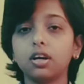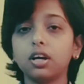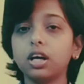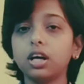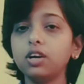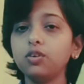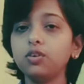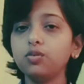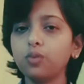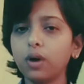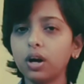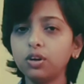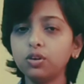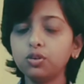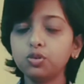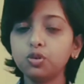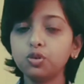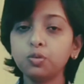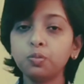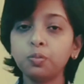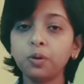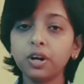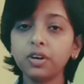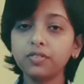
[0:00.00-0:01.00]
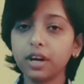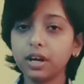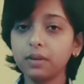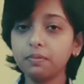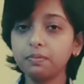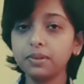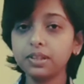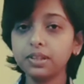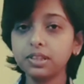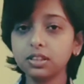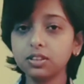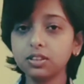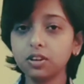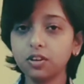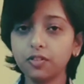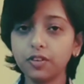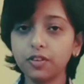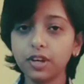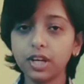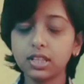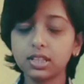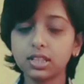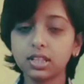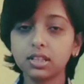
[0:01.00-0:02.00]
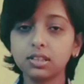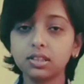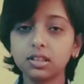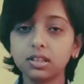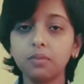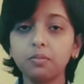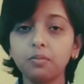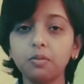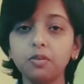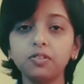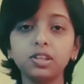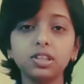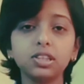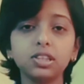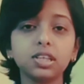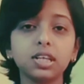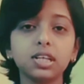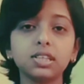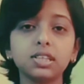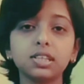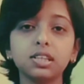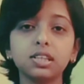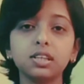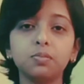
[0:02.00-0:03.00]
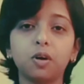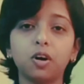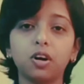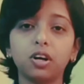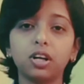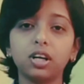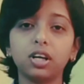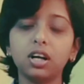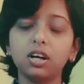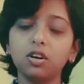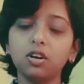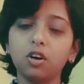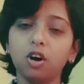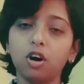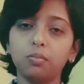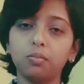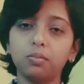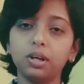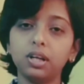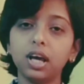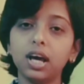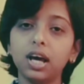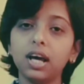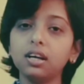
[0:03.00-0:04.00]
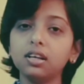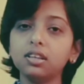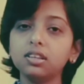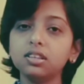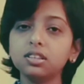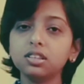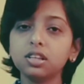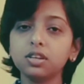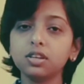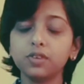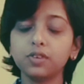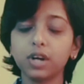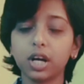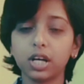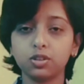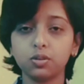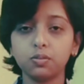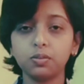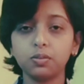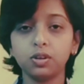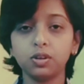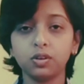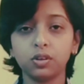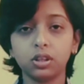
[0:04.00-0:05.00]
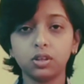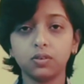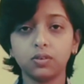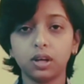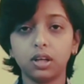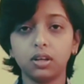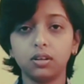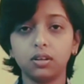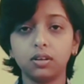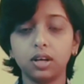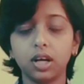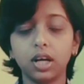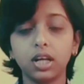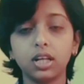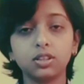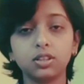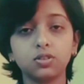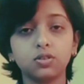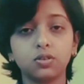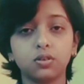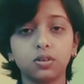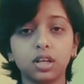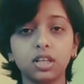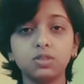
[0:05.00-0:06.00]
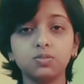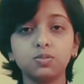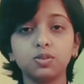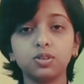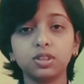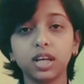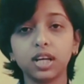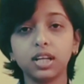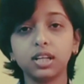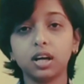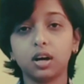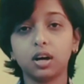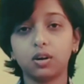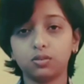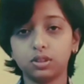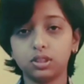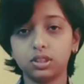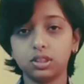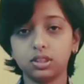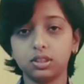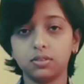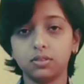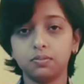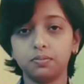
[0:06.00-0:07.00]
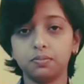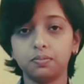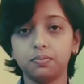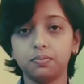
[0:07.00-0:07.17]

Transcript: In 1-2.5% of cases, some of the cells in the body are normal and others have trisomy 21. It is known as mosaic Down syndrome.